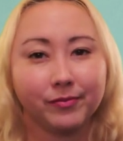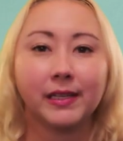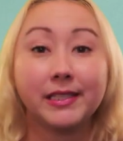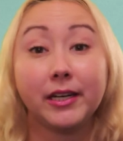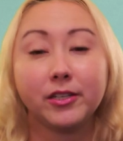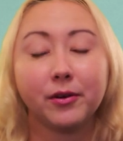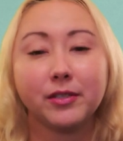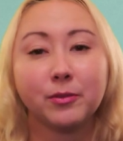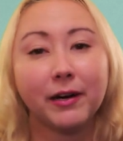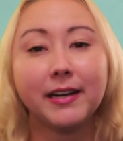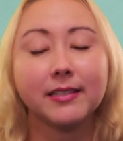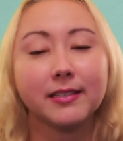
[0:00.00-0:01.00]
Saratoga
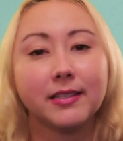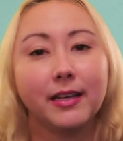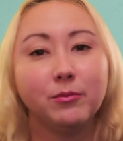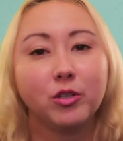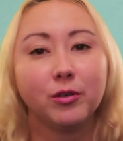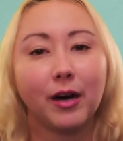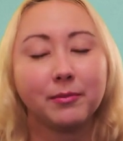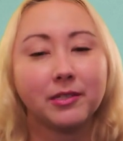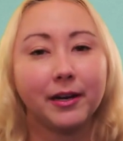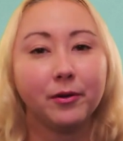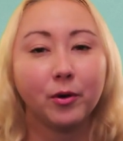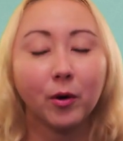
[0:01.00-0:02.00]
Springs is themed to
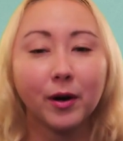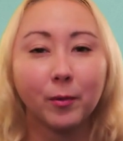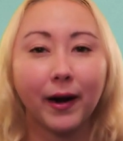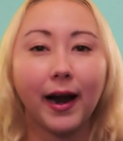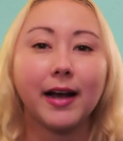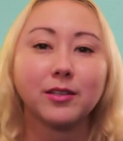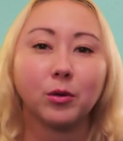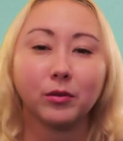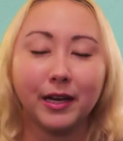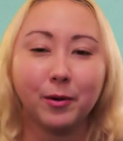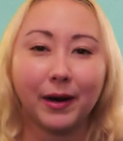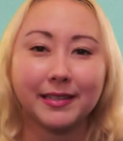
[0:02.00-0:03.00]
upstate New York, whereas
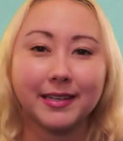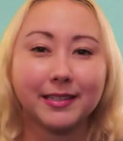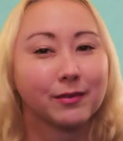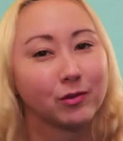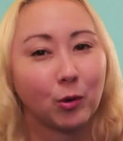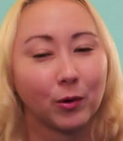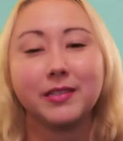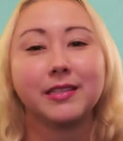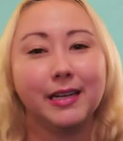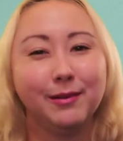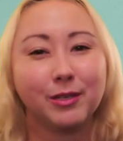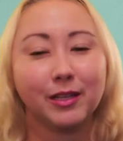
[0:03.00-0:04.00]
Old Key West is of course
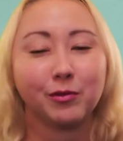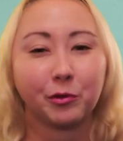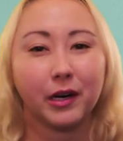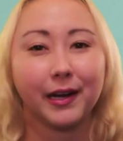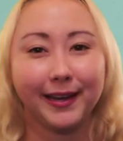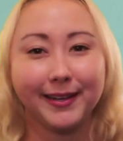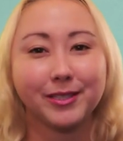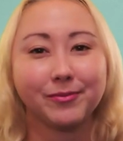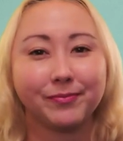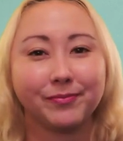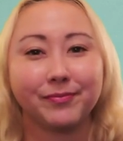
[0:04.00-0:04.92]
themed to the Florida Keys.